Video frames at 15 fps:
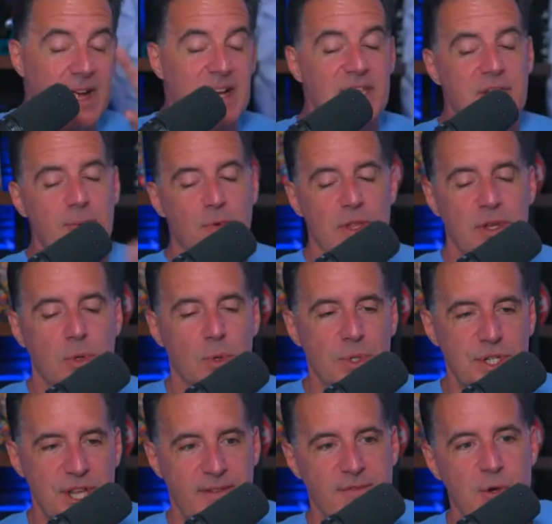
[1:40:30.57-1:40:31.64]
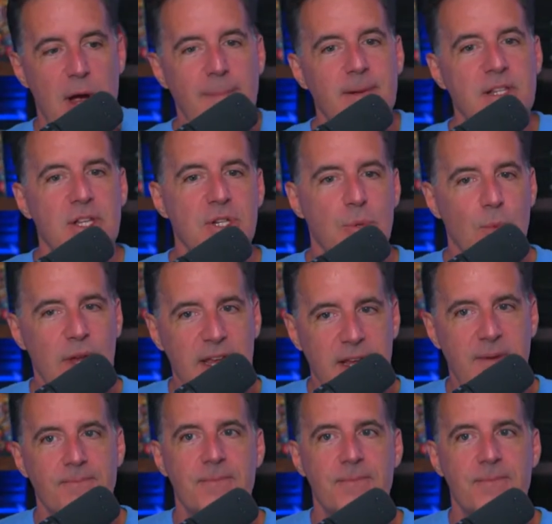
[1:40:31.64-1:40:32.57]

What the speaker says: I got some really cool stuff dropping this week.